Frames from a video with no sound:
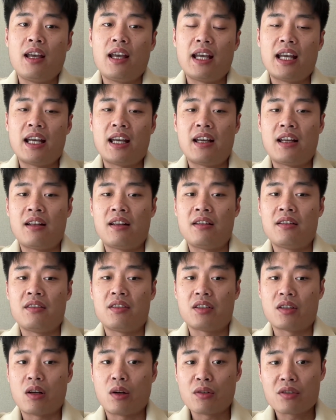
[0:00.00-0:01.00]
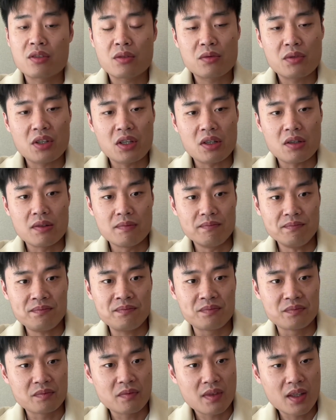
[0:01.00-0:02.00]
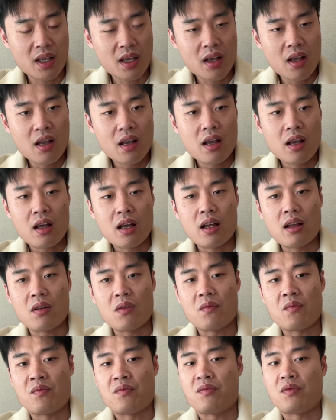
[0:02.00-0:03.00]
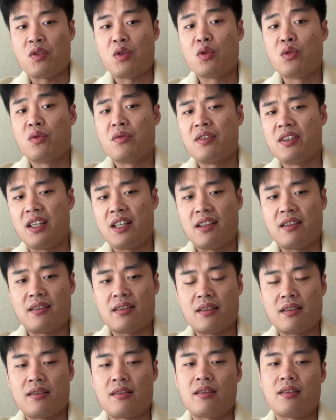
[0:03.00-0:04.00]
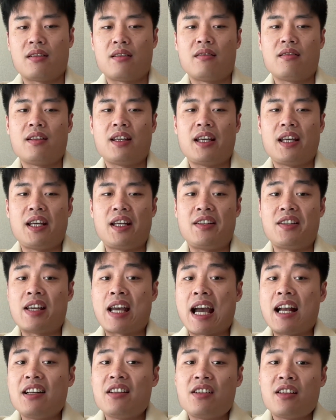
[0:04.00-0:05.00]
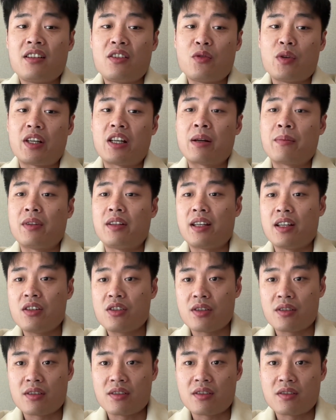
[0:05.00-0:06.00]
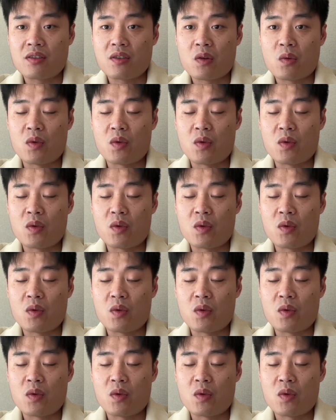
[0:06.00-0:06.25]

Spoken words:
And also, you need the intelligent recommendations,